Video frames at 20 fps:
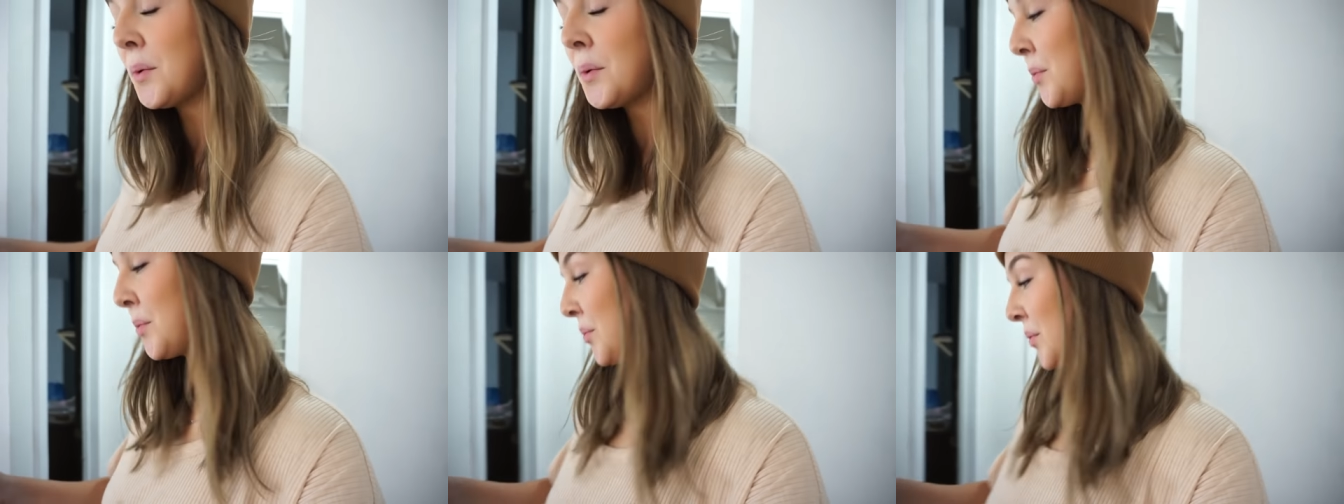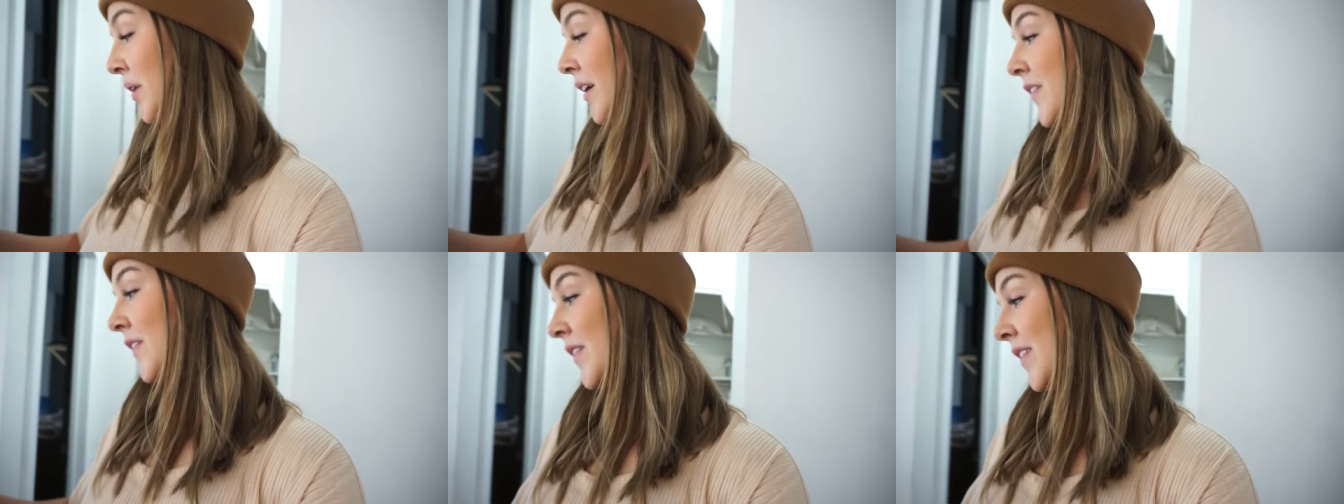
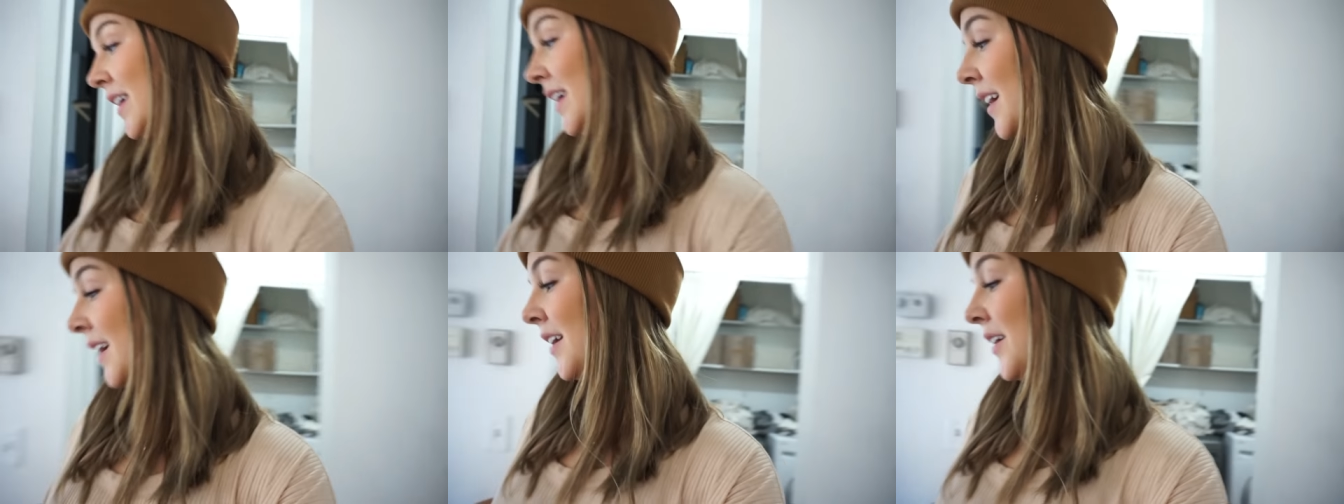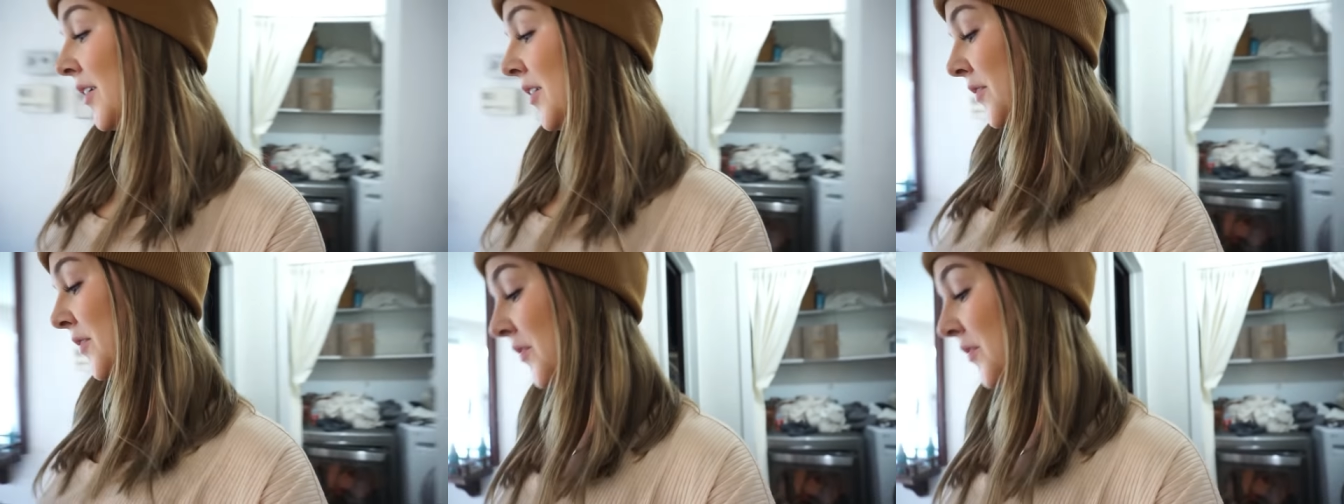one thing
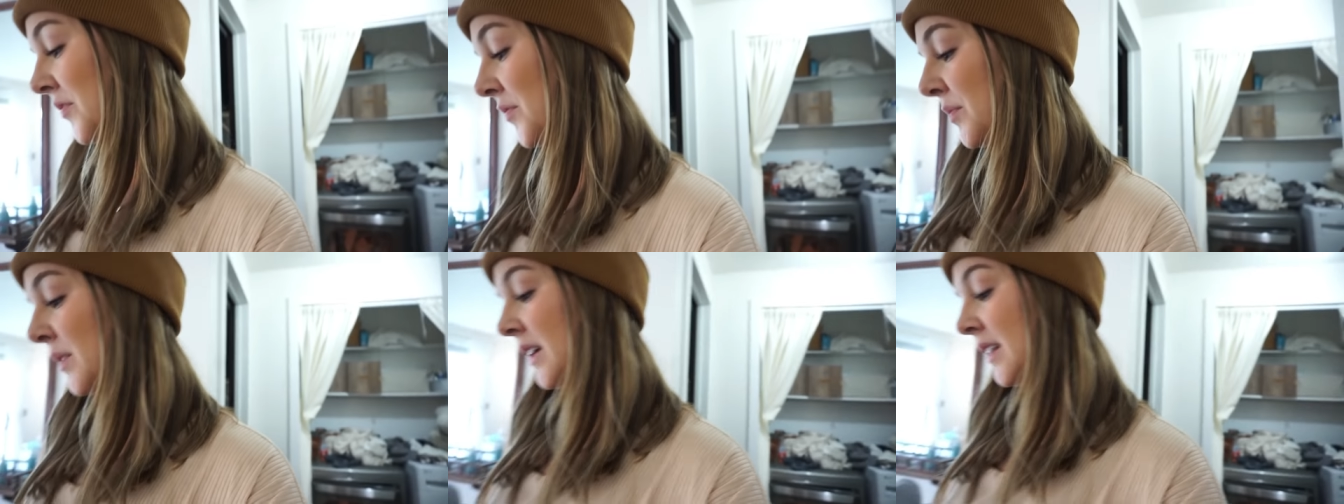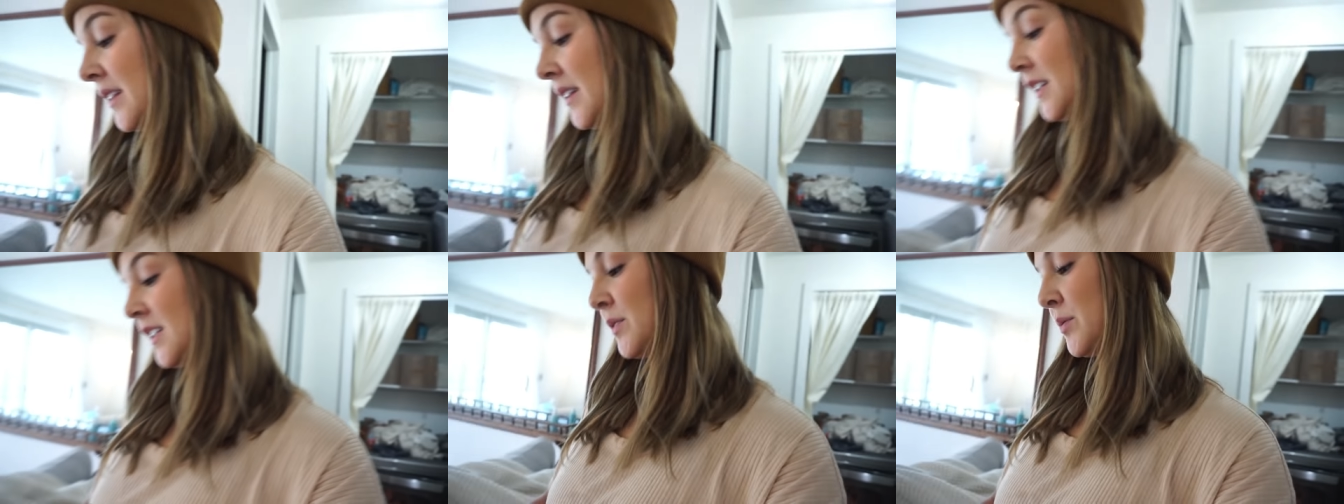off of
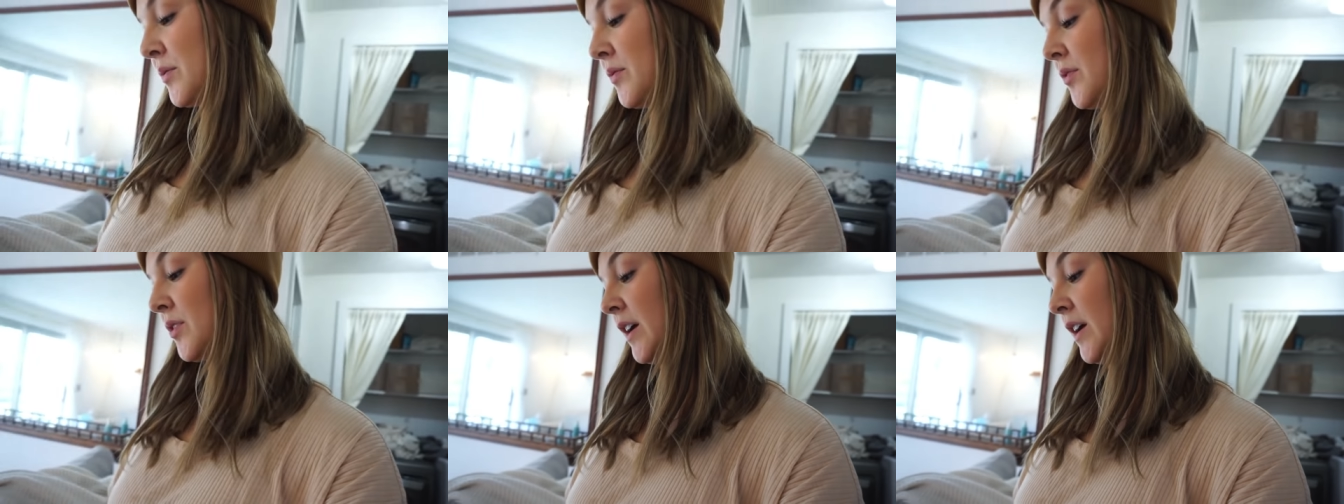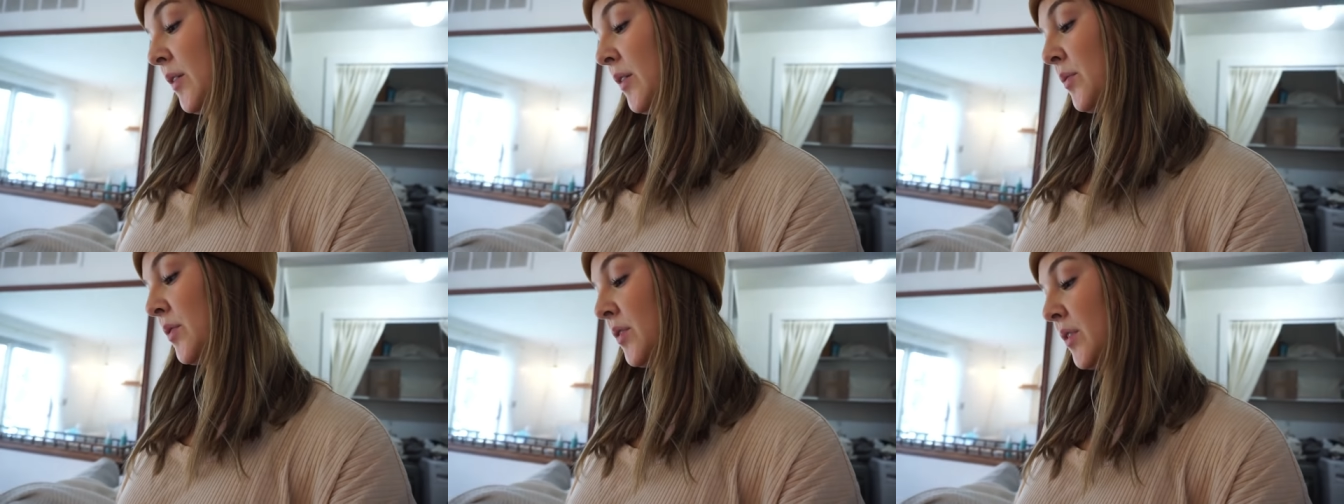my list before
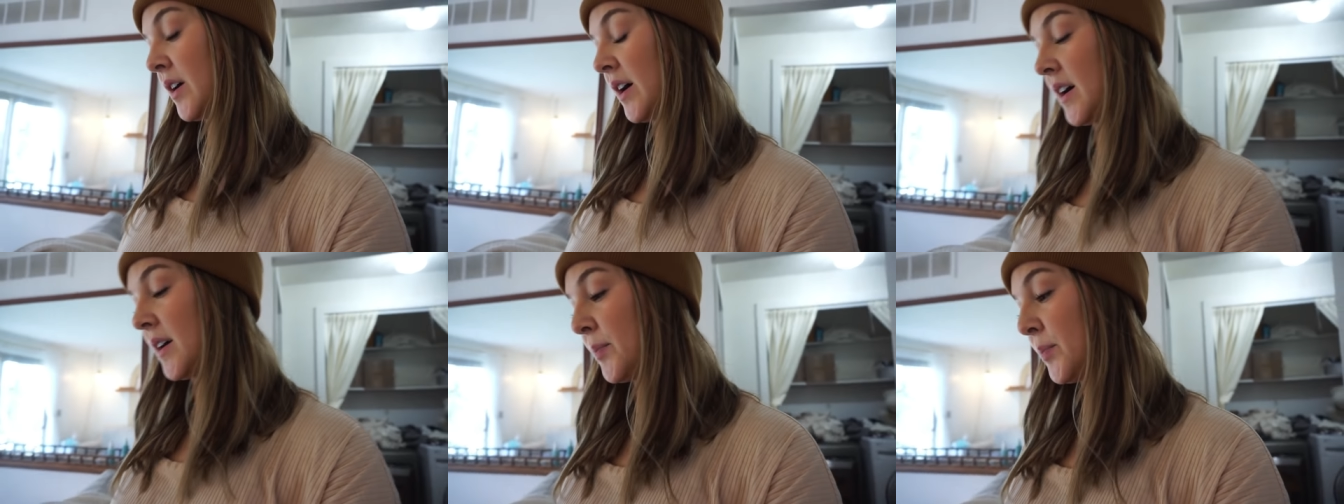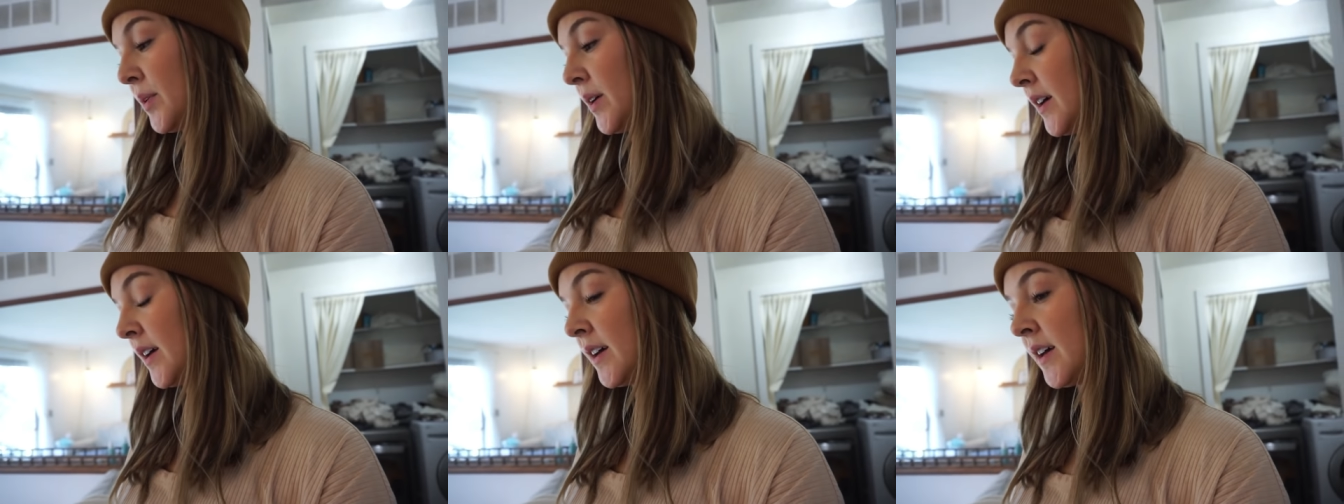he woke up.